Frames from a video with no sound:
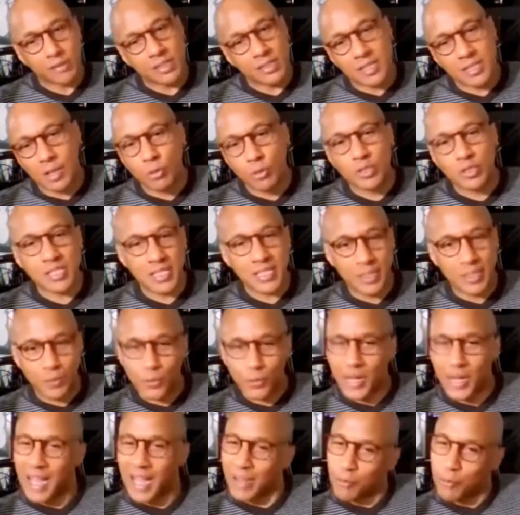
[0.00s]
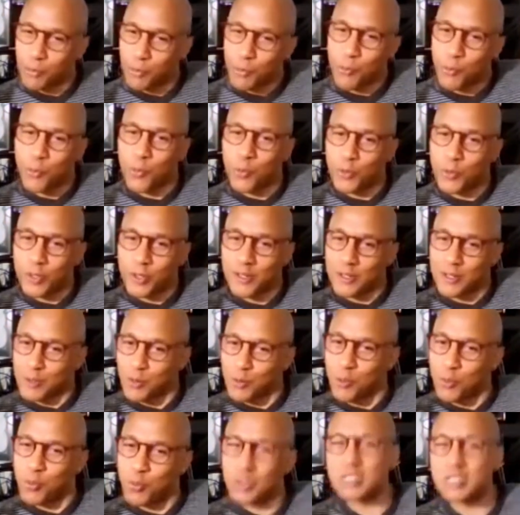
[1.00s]
just go see
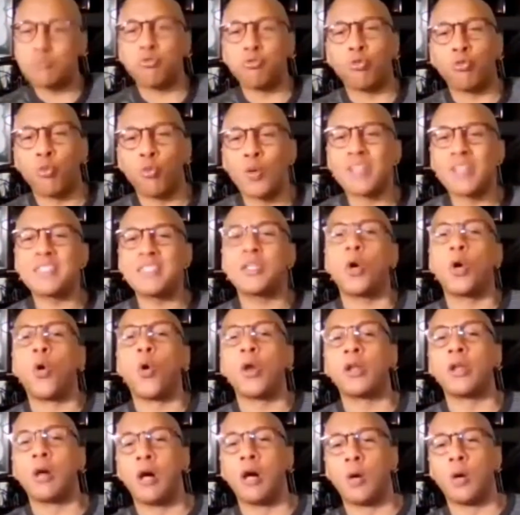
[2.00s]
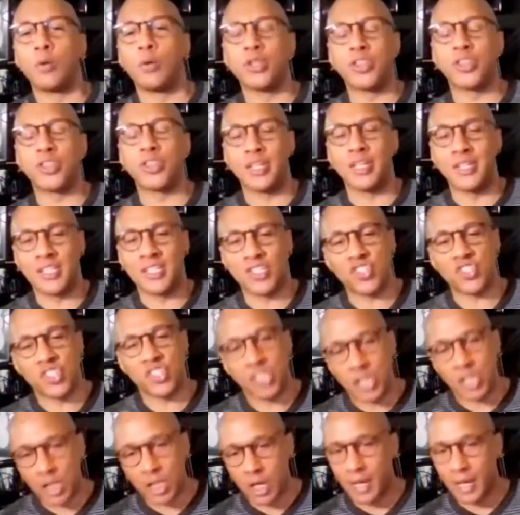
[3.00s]
what's going on within this.
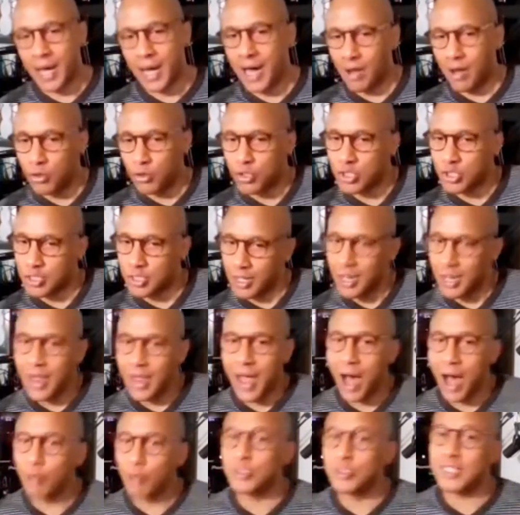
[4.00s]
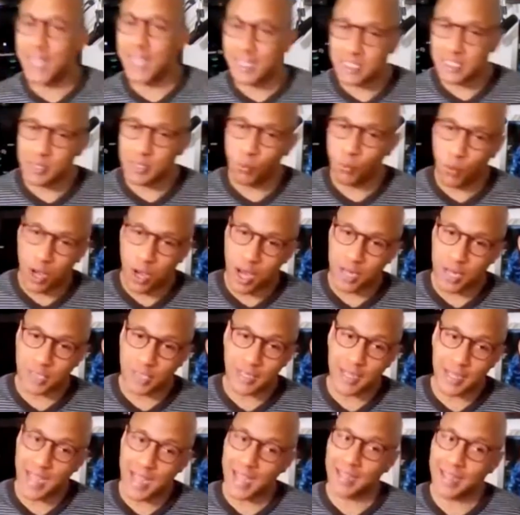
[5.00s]
I'll test the
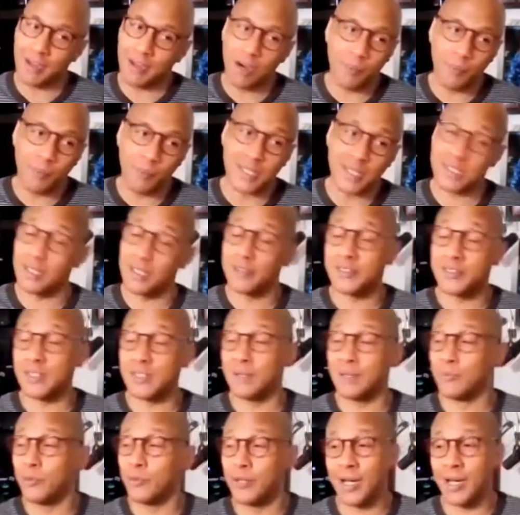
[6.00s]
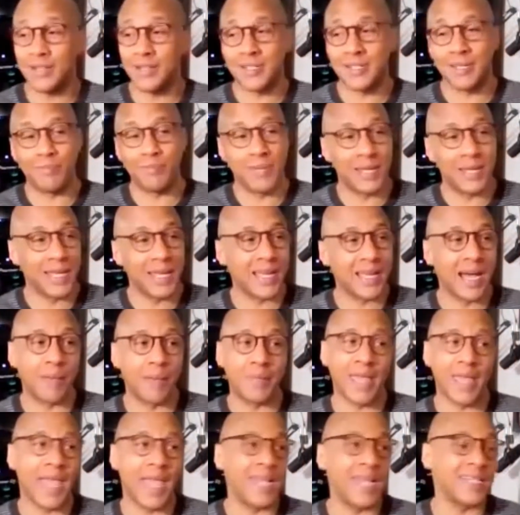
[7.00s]
water. Like I caught myself somewhere. I was like, man, they
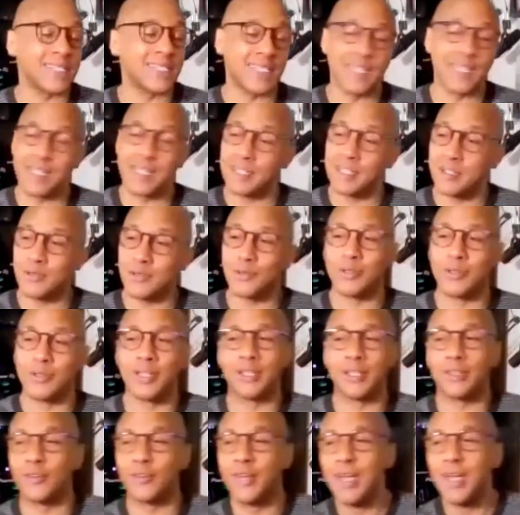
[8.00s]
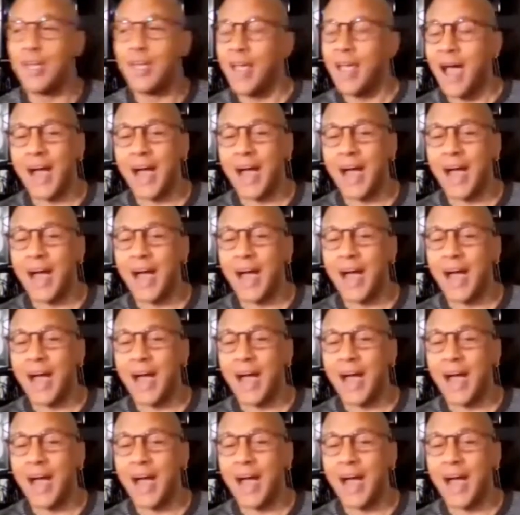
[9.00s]
gotta be 18 to 23.